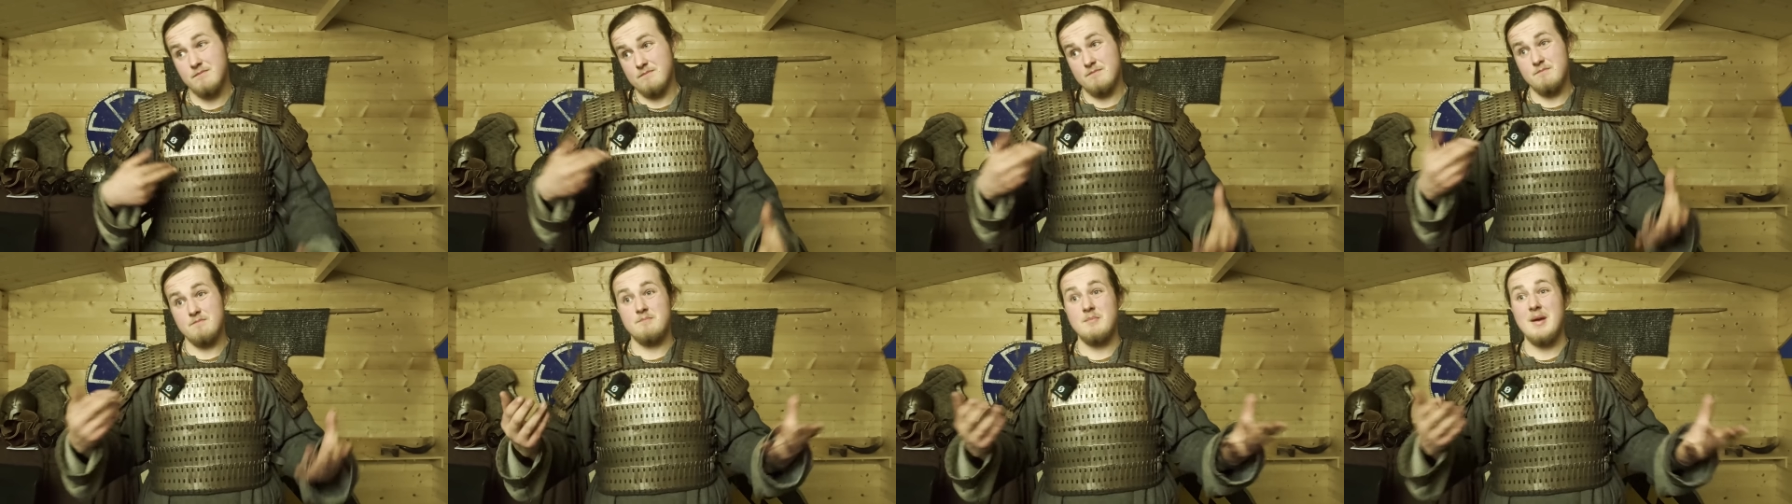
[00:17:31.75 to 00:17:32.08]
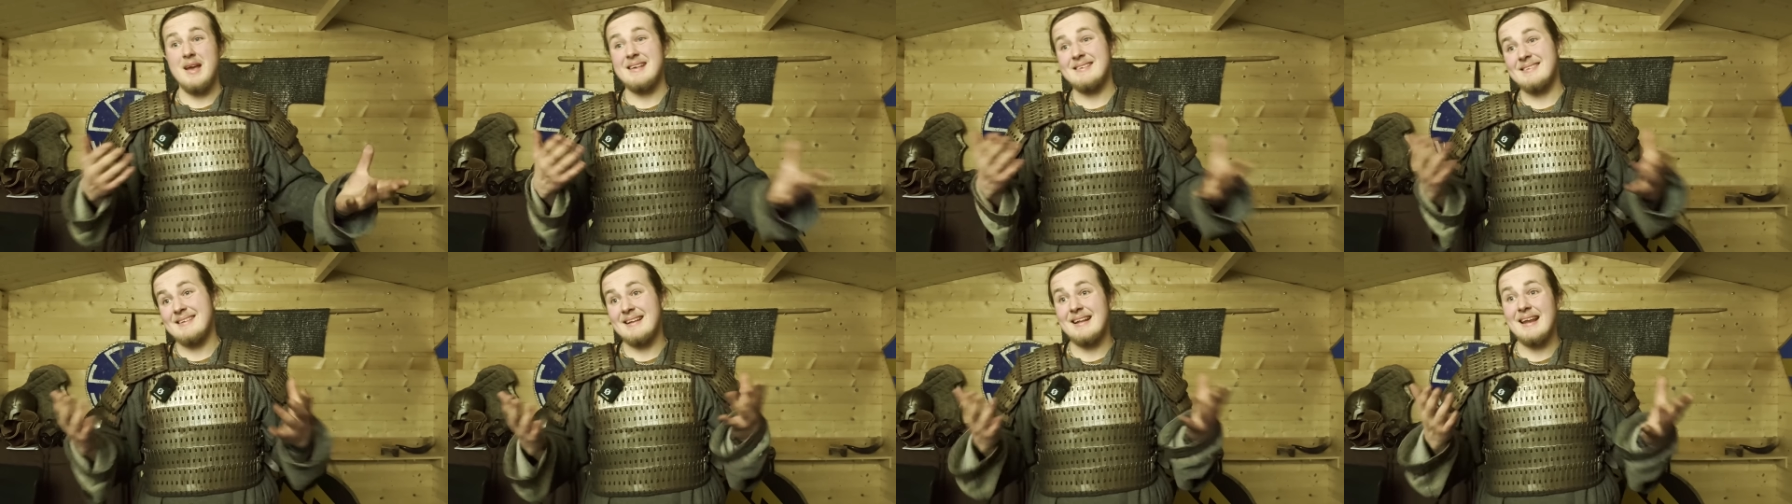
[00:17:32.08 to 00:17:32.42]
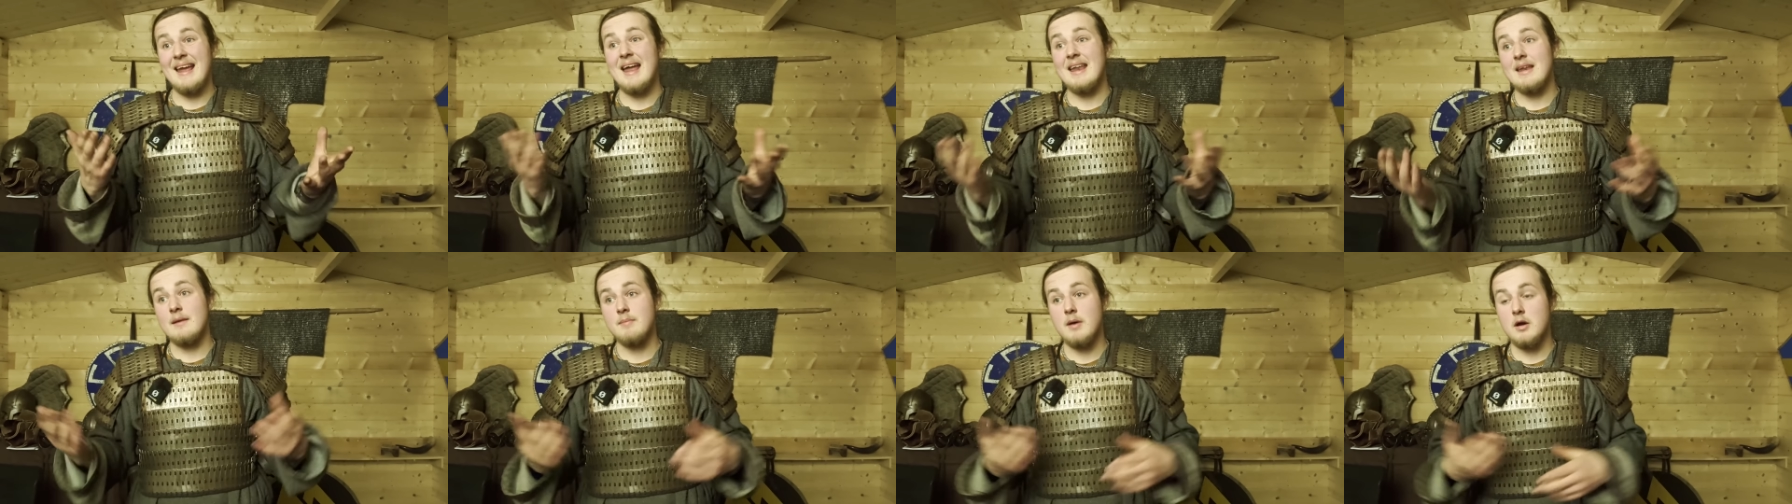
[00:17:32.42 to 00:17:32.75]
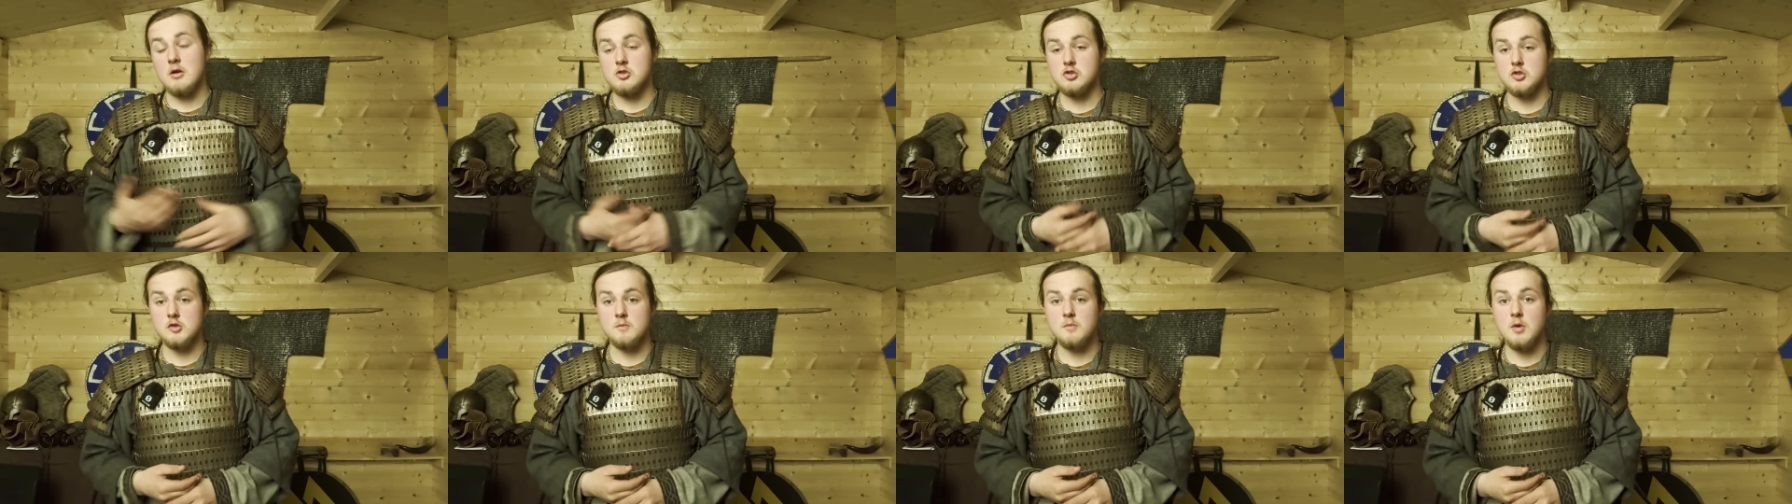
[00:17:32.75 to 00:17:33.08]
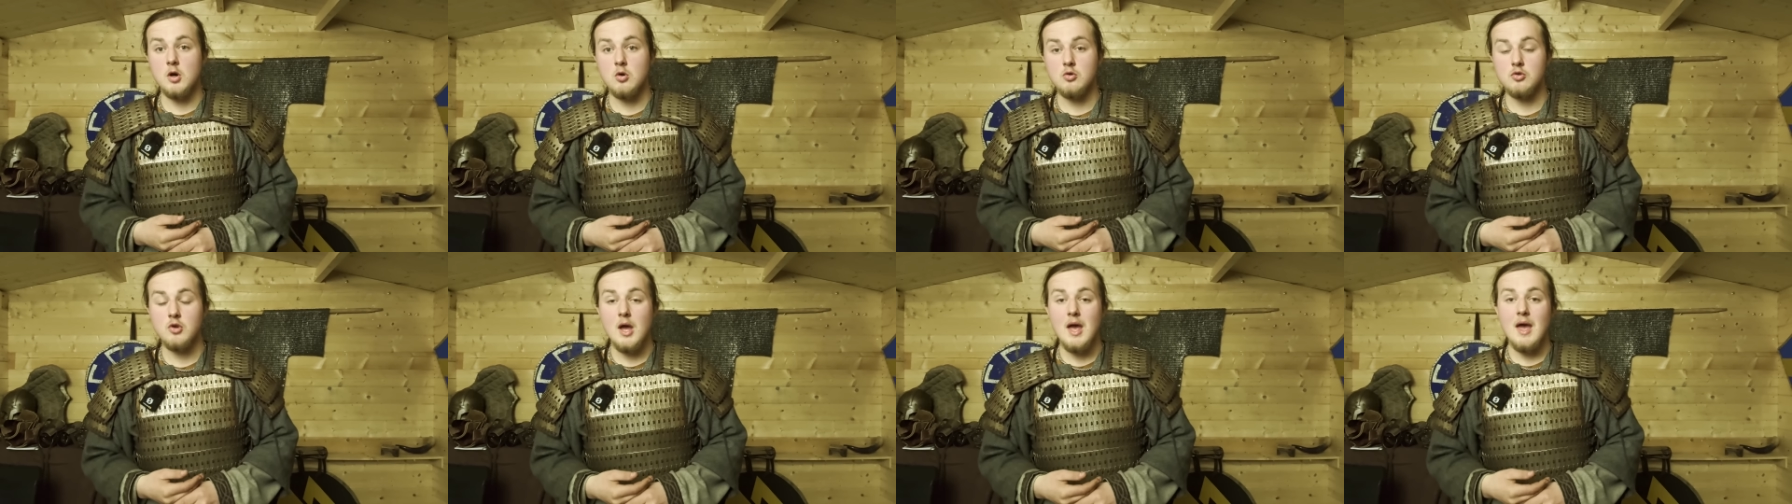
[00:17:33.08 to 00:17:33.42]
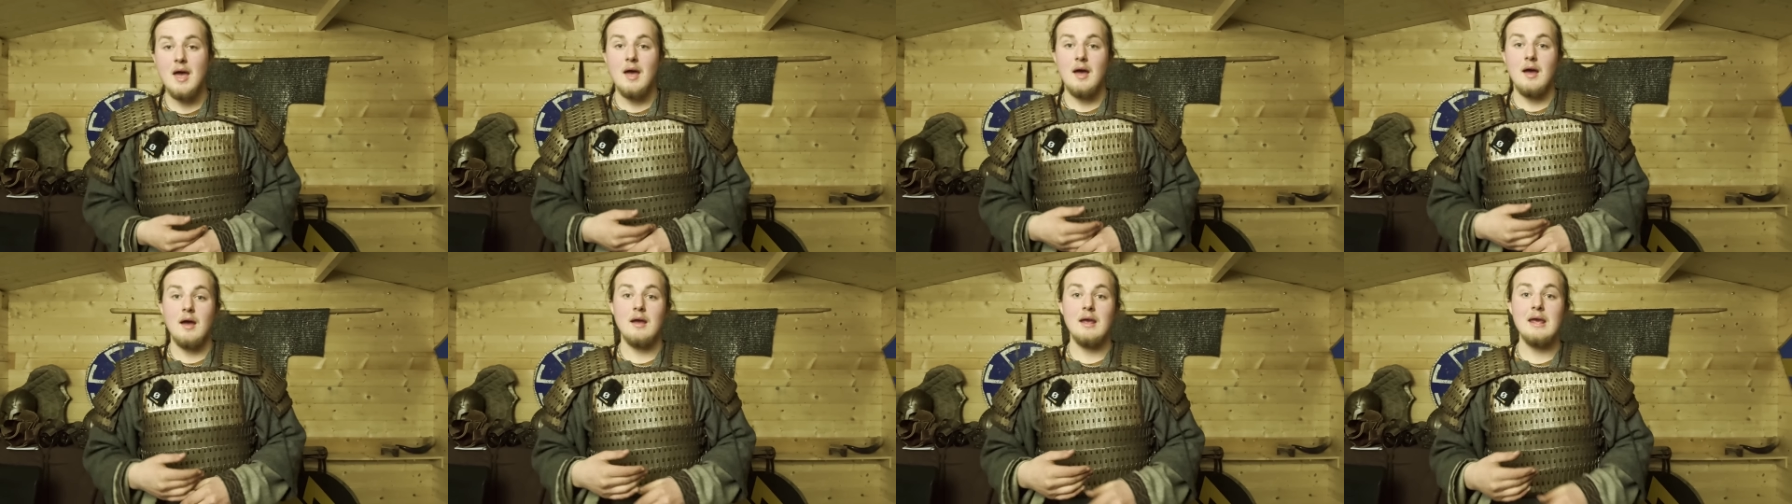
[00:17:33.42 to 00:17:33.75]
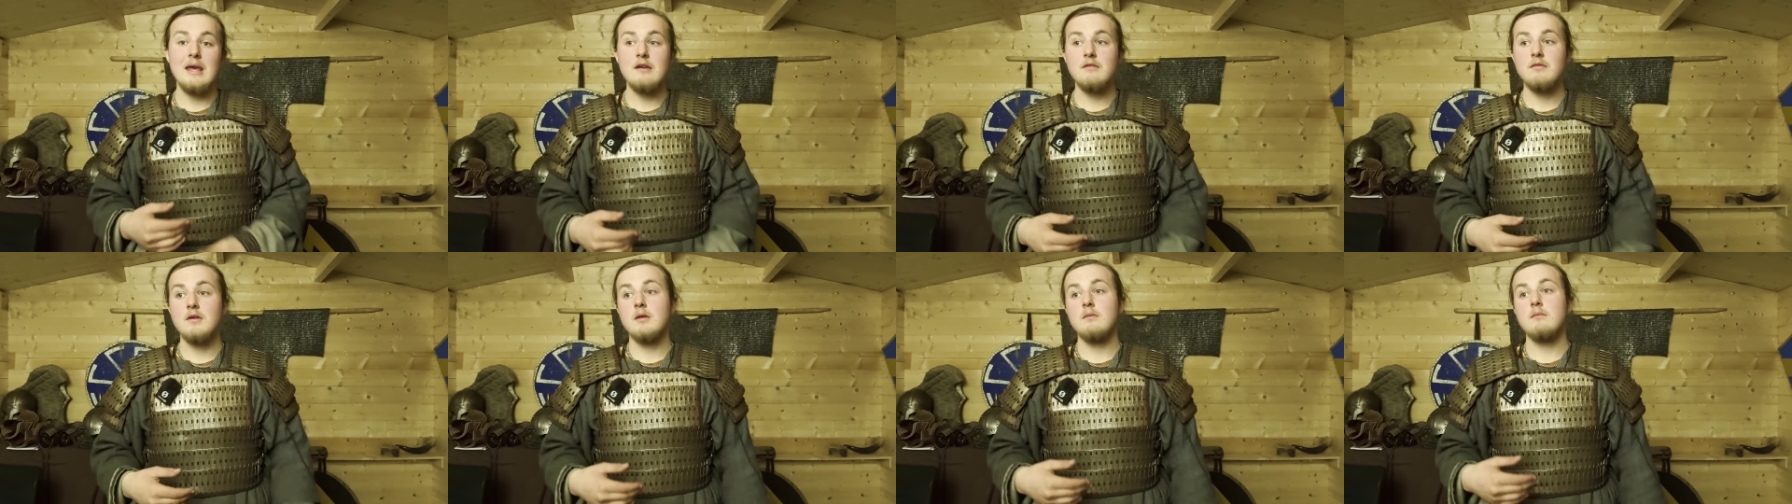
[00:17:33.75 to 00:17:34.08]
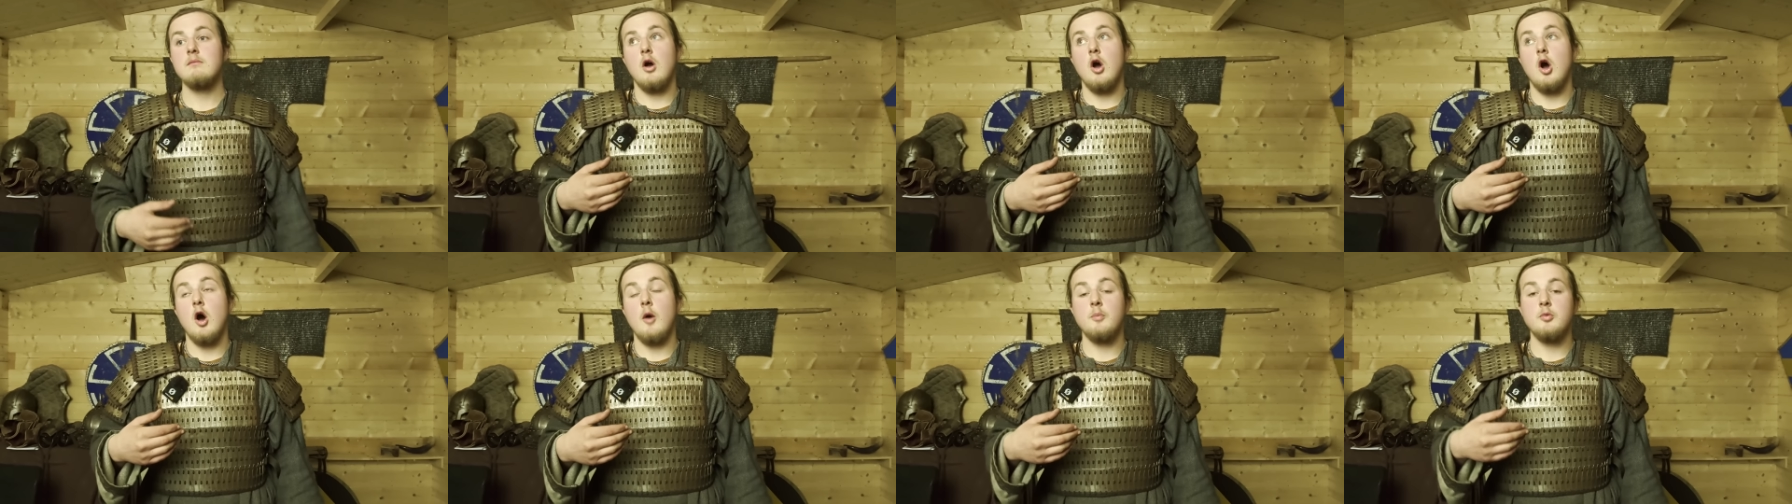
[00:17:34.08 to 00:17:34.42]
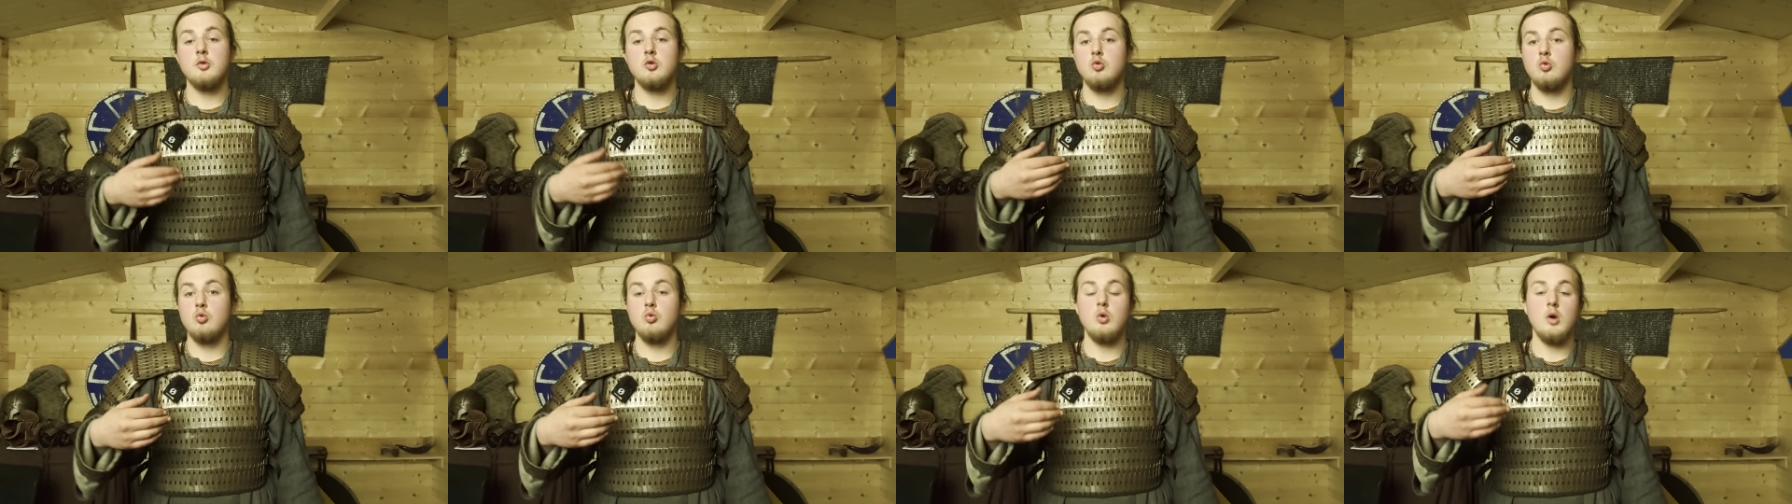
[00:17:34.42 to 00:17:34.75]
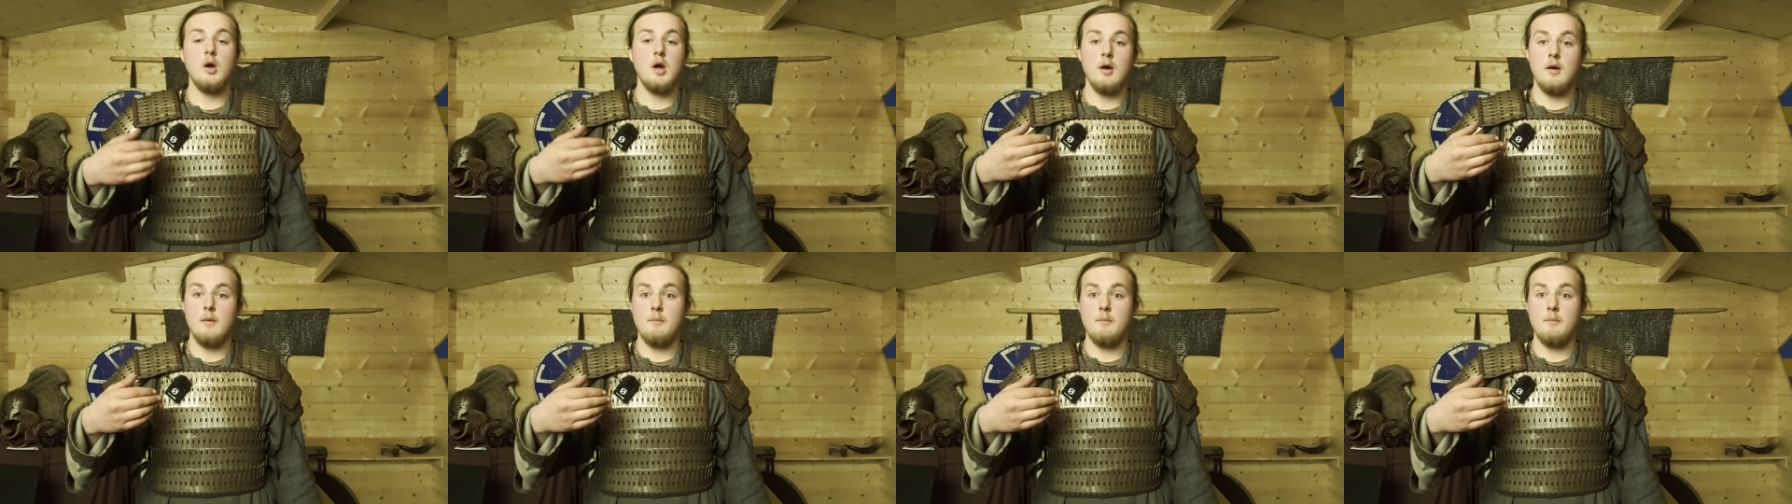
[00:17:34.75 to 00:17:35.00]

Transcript: basically any poundage of bow, even up to